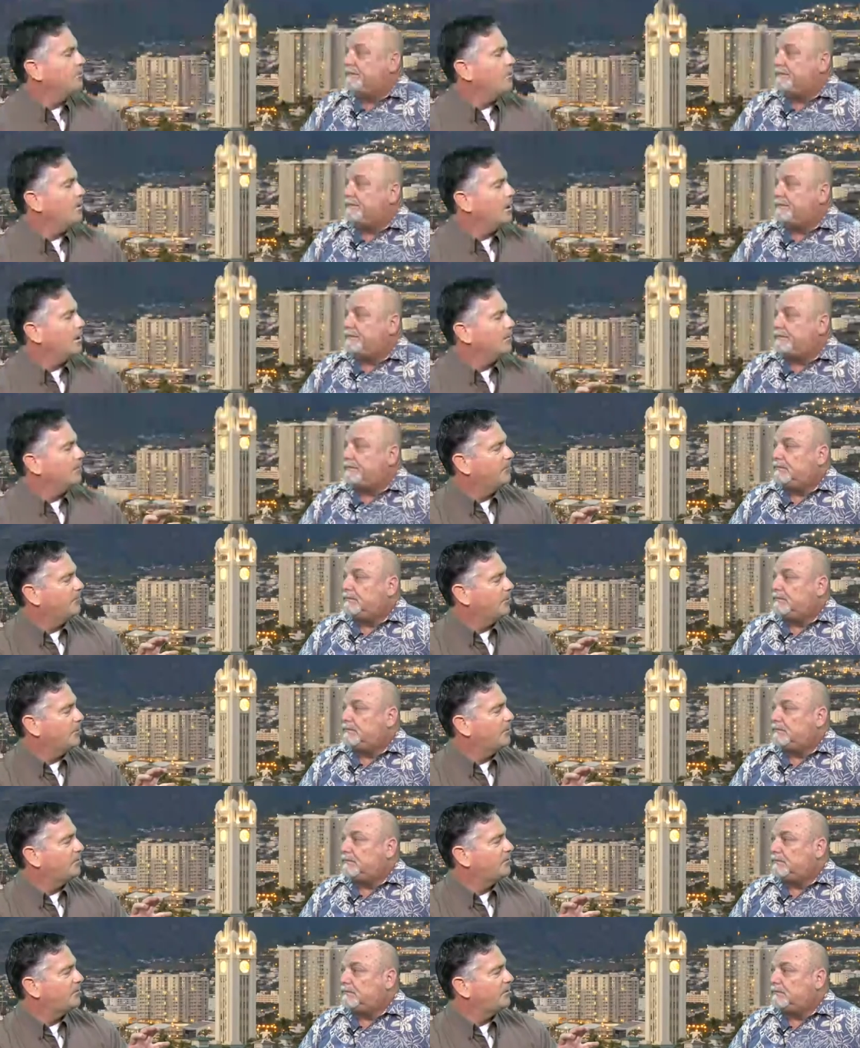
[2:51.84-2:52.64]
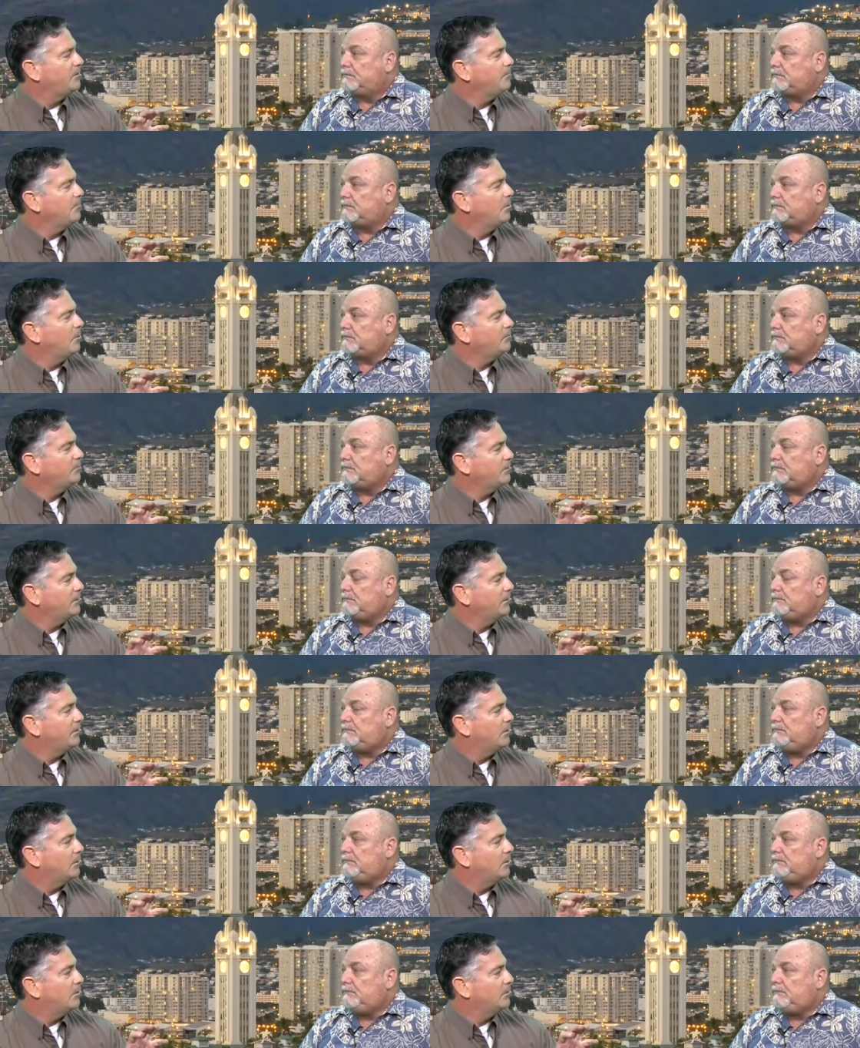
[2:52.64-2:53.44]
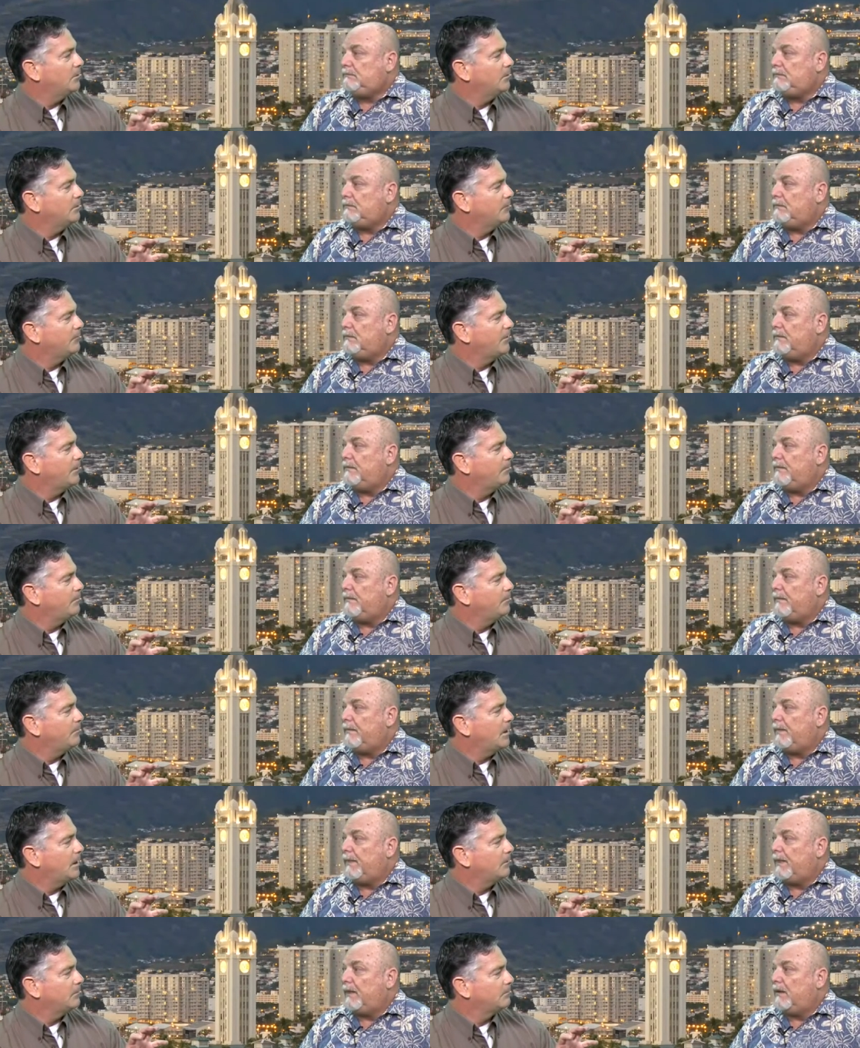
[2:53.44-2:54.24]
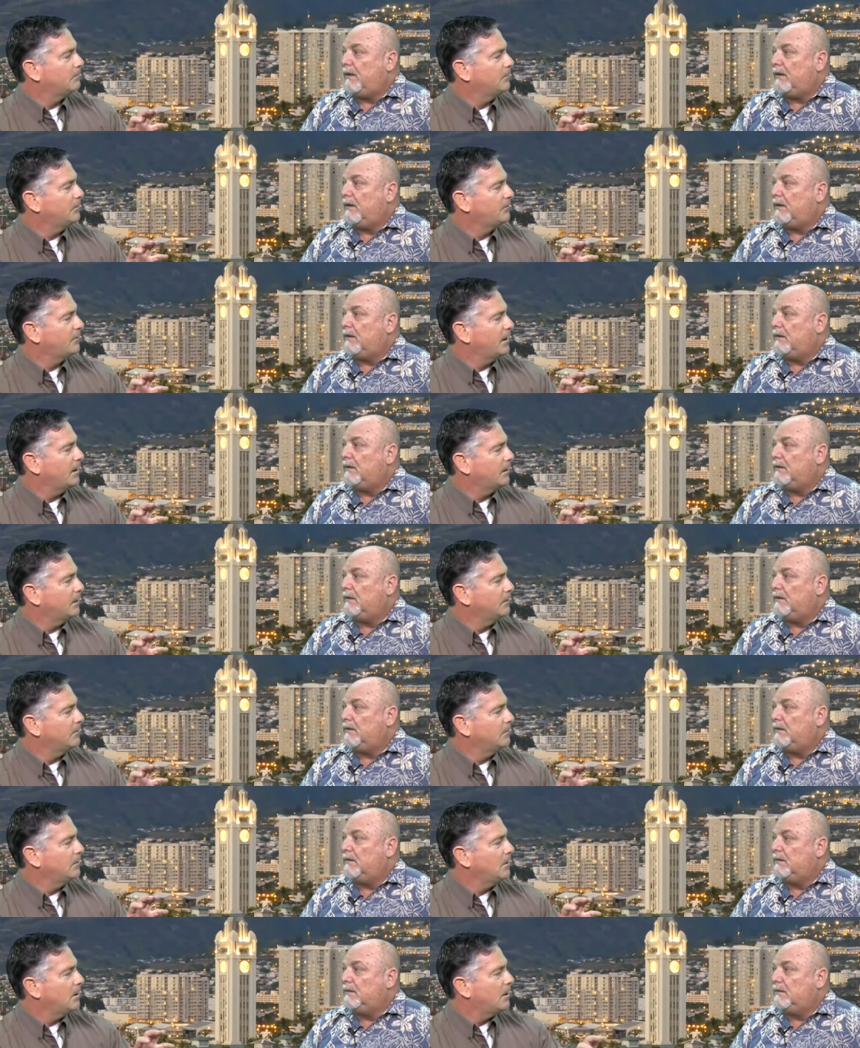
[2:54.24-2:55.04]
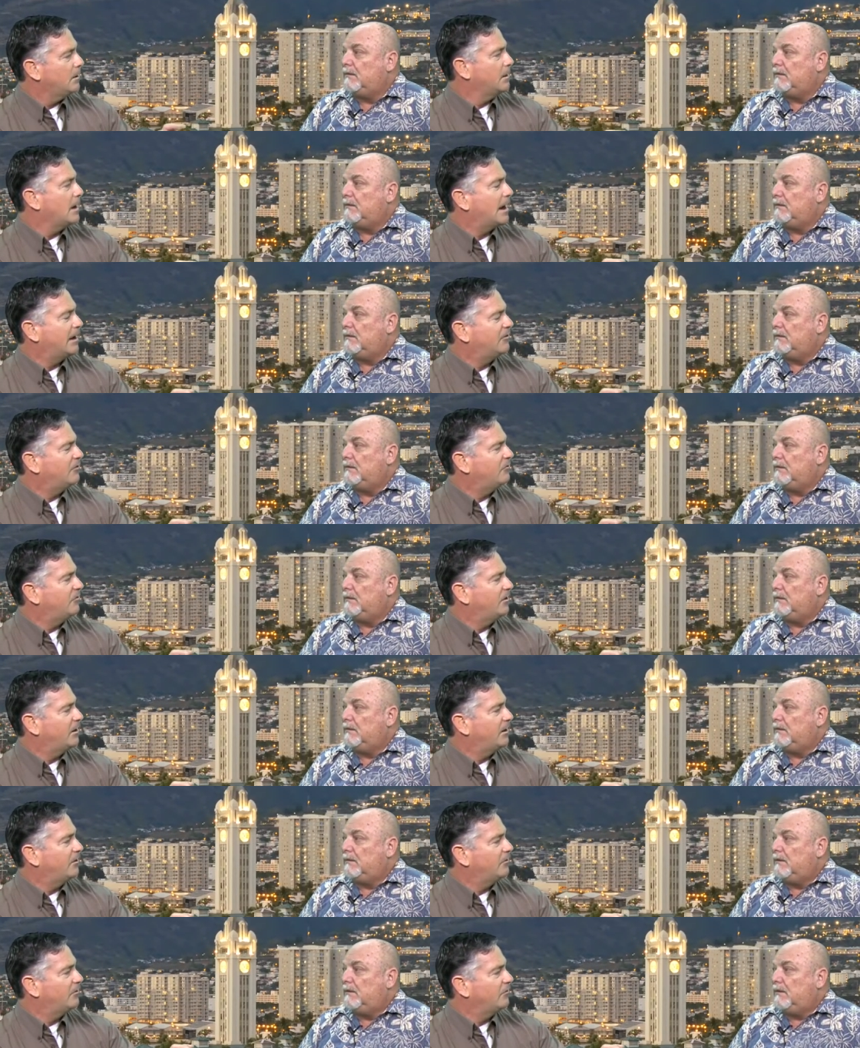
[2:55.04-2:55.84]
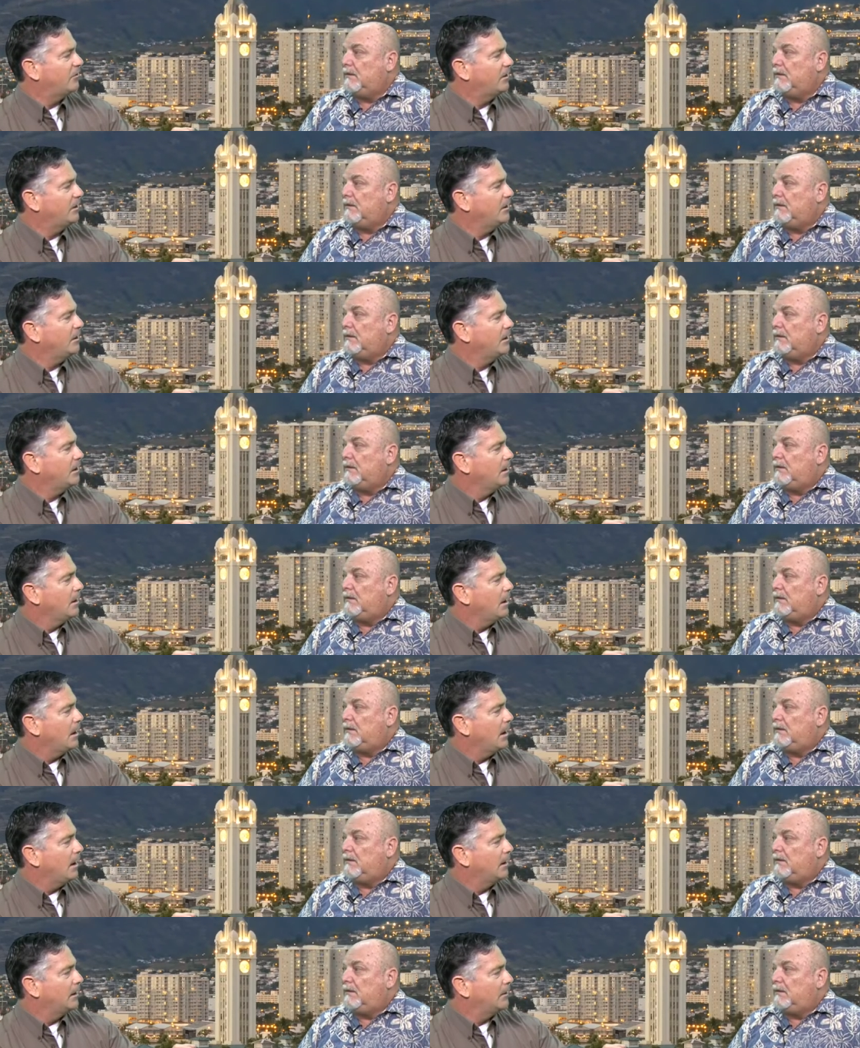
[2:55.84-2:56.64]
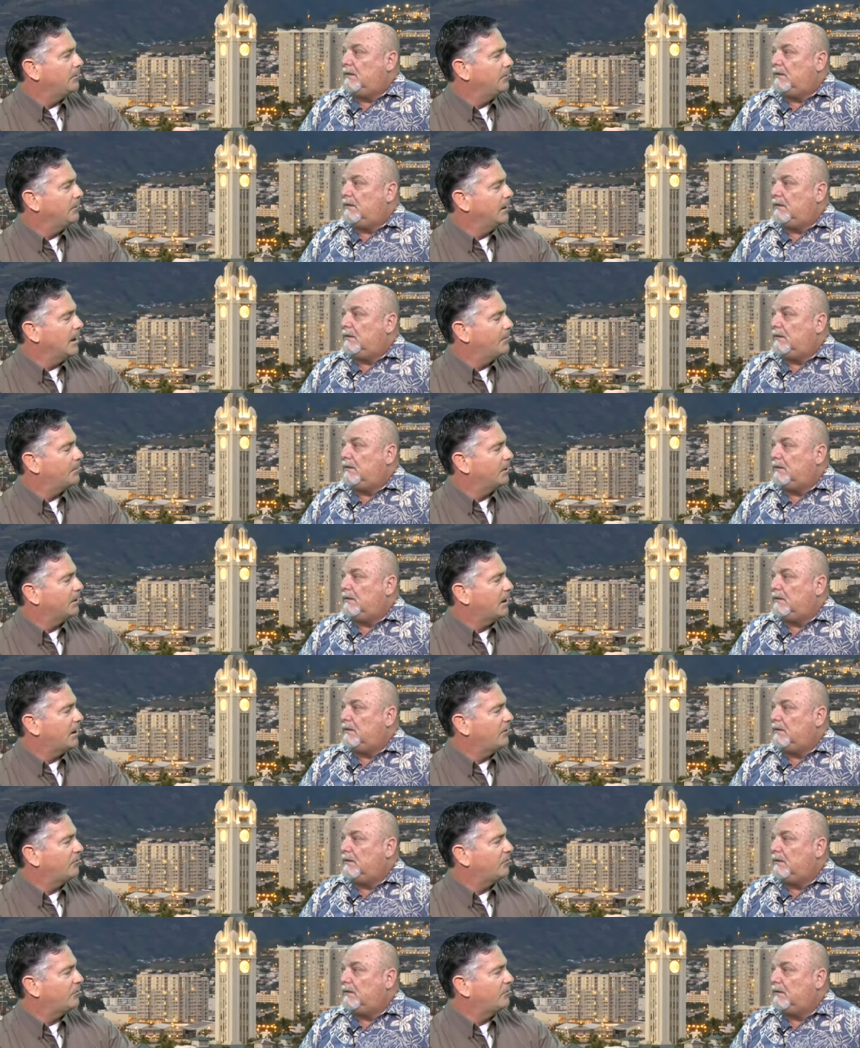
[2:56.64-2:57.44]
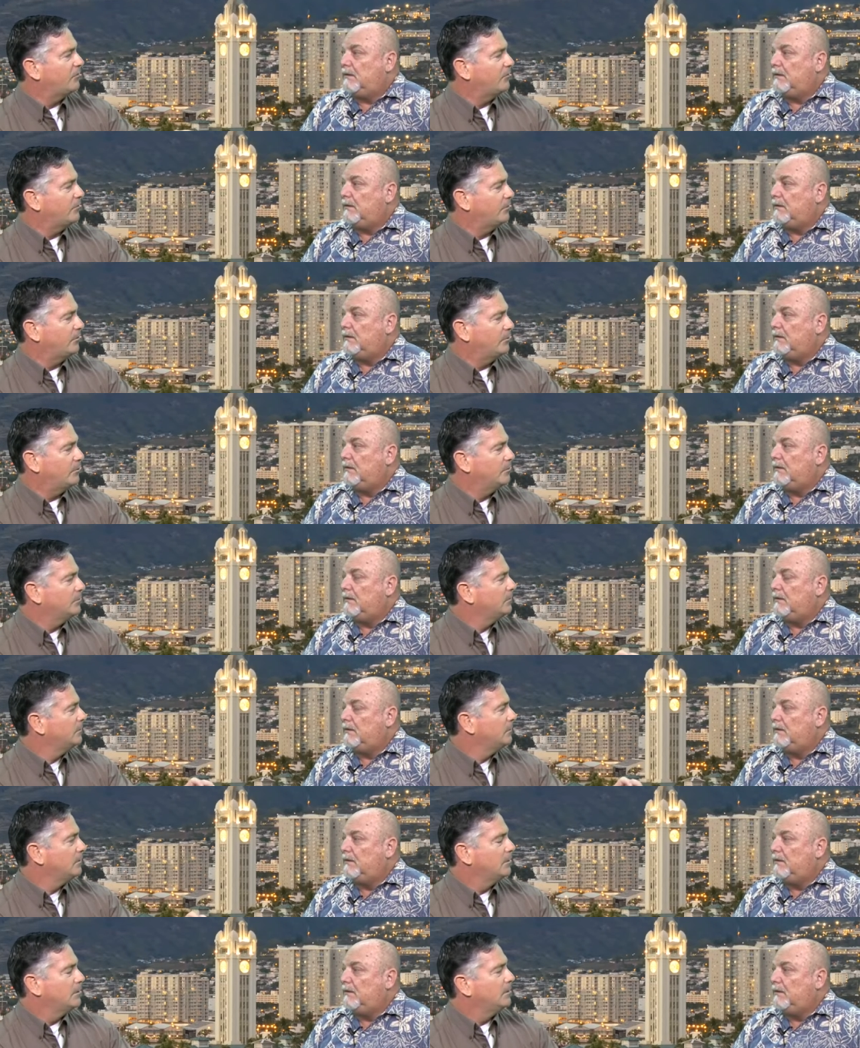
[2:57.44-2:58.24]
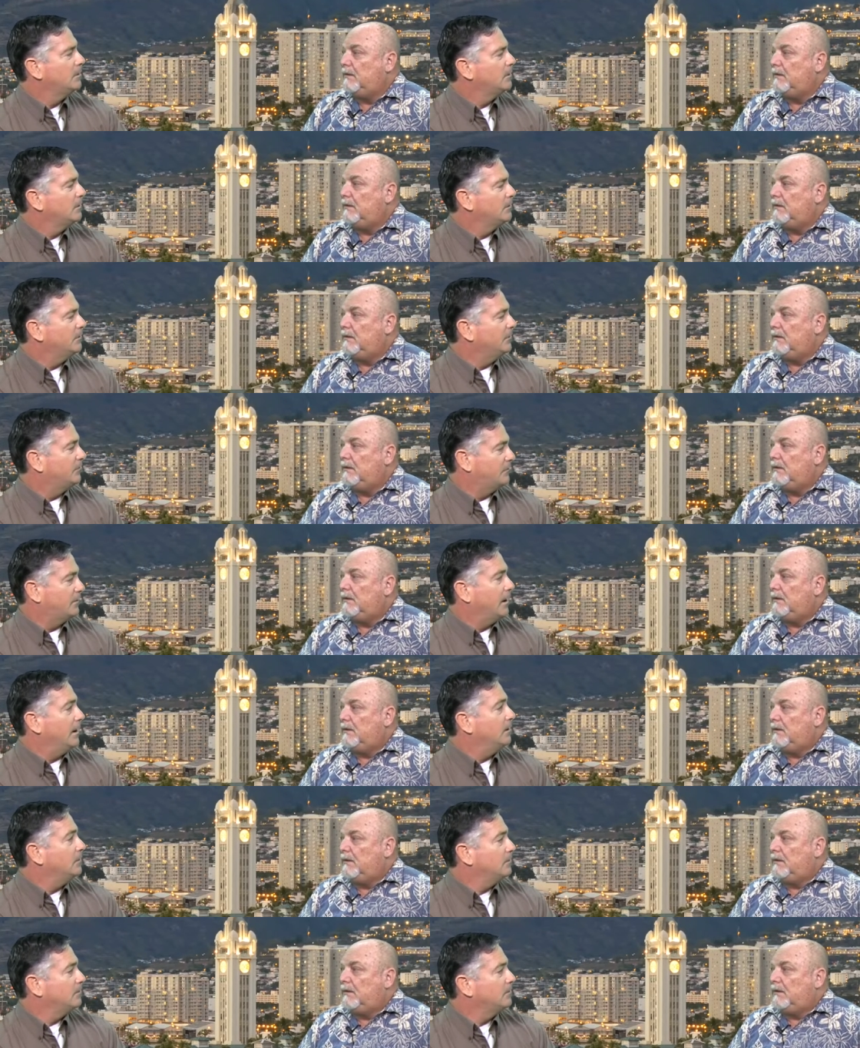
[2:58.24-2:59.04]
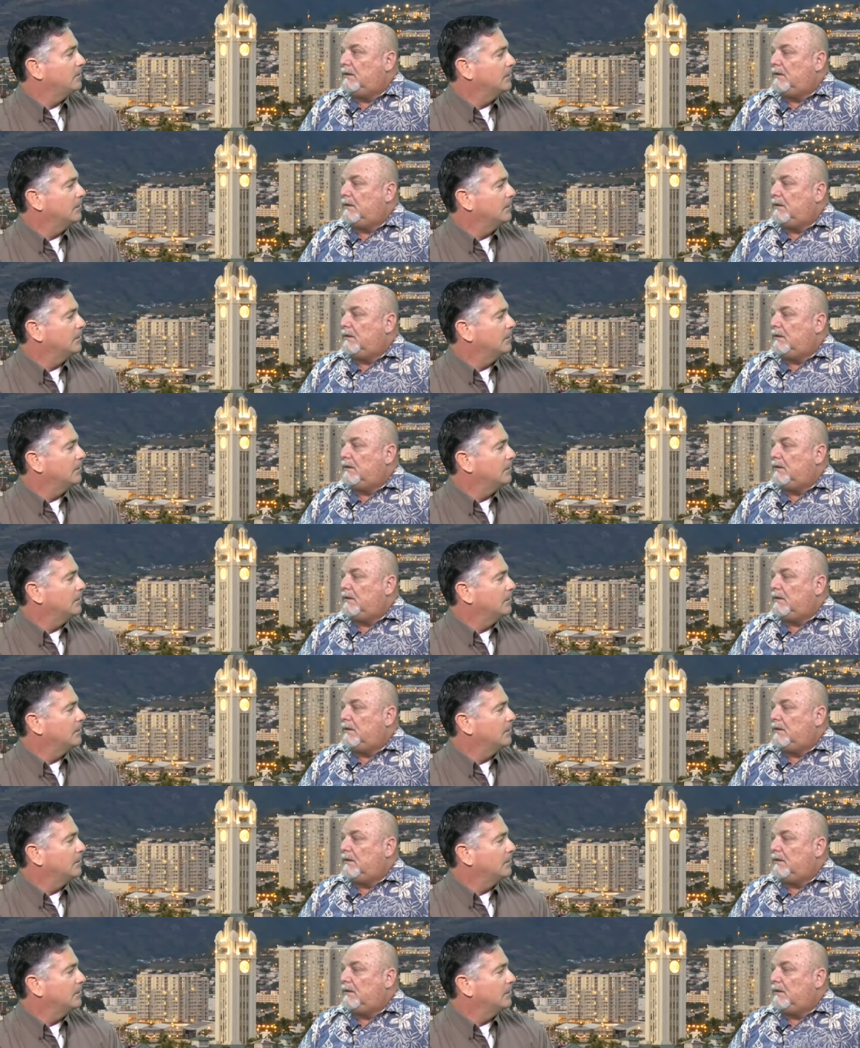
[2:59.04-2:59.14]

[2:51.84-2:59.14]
Speaker 1: are focusing mostly, though, if I'm not mistaken, on hydrogen energy and the application to the state.